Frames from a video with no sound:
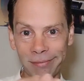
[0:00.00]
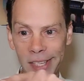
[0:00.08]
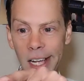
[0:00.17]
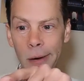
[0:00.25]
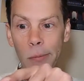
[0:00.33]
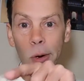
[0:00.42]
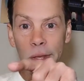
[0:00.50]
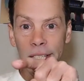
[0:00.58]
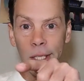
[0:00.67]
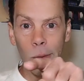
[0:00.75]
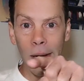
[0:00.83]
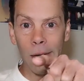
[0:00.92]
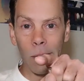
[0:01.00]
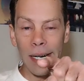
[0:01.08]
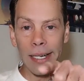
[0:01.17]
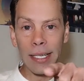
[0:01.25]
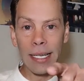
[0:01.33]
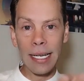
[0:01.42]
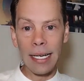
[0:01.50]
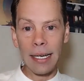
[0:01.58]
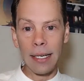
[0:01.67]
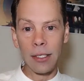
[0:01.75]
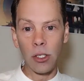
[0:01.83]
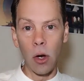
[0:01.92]
Yeah, more the square one.
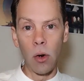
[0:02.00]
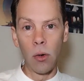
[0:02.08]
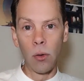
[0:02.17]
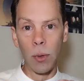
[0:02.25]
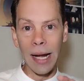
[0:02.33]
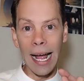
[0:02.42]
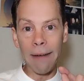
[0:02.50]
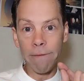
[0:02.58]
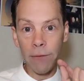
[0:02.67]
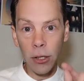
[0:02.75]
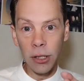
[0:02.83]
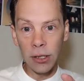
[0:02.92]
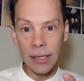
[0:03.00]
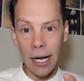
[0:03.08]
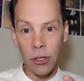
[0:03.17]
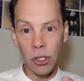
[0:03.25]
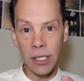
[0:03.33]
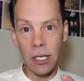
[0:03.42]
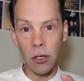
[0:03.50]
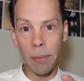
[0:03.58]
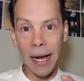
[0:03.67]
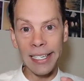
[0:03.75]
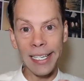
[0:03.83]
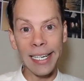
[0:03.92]
So when you said you're
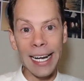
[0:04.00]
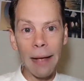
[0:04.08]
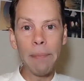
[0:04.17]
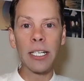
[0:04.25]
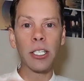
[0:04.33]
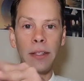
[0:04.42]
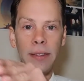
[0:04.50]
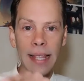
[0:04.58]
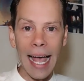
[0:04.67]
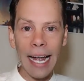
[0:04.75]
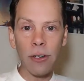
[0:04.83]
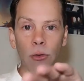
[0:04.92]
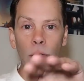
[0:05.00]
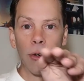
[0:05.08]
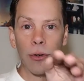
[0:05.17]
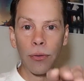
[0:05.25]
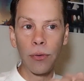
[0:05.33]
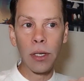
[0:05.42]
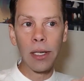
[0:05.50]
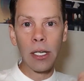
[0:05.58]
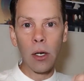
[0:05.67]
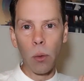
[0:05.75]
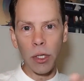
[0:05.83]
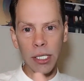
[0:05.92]
painting it, I pictured that roof,
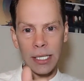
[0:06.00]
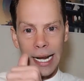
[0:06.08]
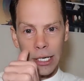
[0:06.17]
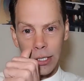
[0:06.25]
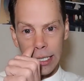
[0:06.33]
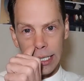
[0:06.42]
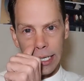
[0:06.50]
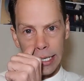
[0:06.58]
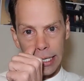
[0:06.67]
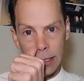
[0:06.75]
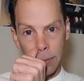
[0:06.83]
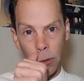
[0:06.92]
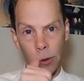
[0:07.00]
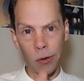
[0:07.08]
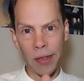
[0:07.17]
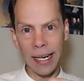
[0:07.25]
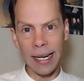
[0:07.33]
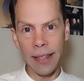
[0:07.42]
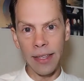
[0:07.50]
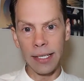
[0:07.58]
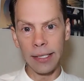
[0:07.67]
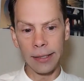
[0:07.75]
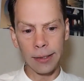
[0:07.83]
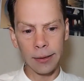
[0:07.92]
which isn't actually tin, it's more that
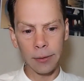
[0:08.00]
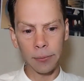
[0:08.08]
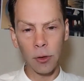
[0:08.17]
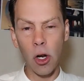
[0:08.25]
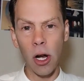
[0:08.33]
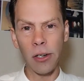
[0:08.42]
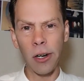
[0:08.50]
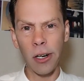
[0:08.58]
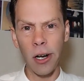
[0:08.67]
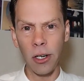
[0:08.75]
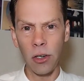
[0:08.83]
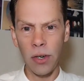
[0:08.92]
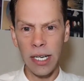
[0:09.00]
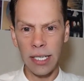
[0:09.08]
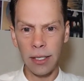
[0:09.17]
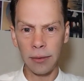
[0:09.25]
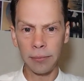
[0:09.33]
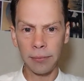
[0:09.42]
other, not concrete.